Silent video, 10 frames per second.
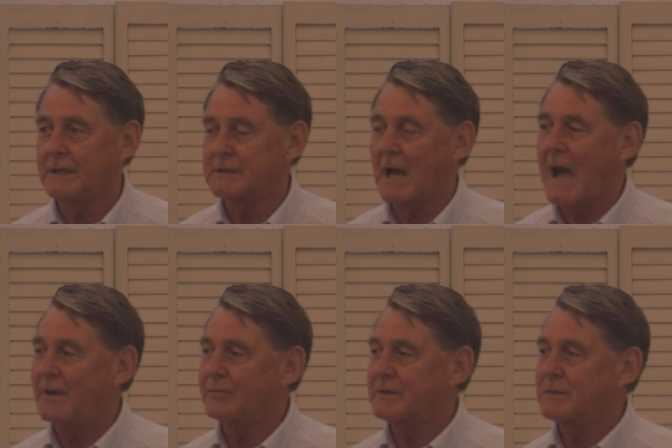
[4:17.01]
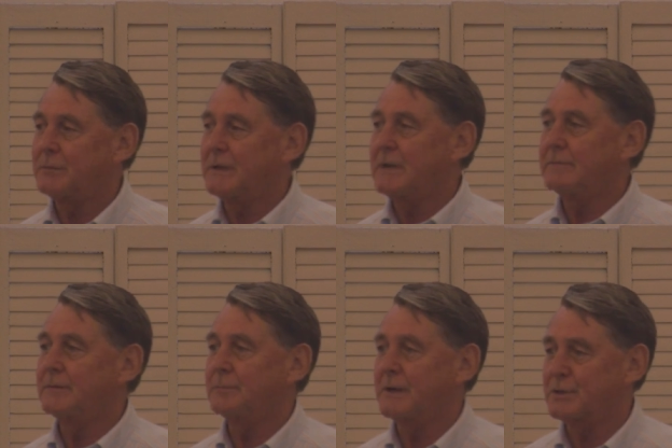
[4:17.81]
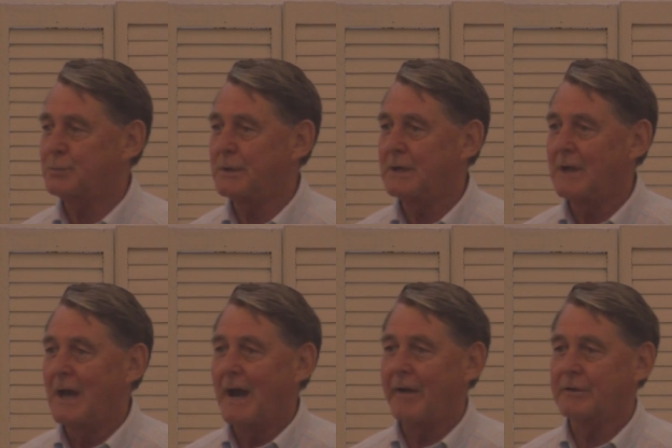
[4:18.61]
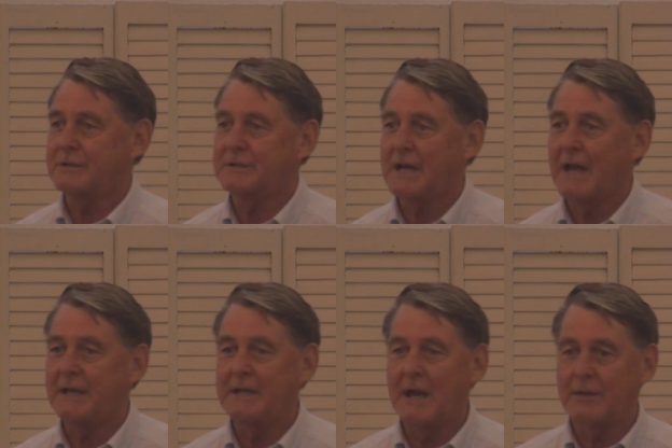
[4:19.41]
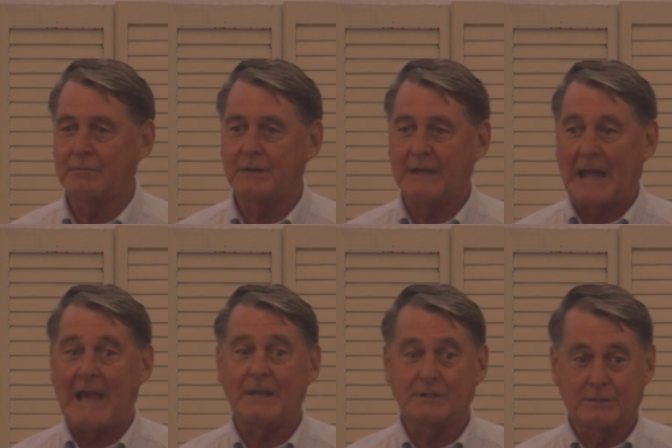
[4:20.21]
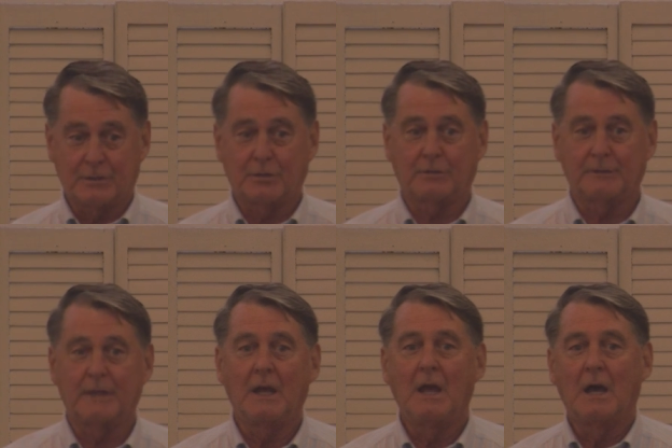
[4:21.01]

and it's hard for us to believe because we are a society now that really caters to children.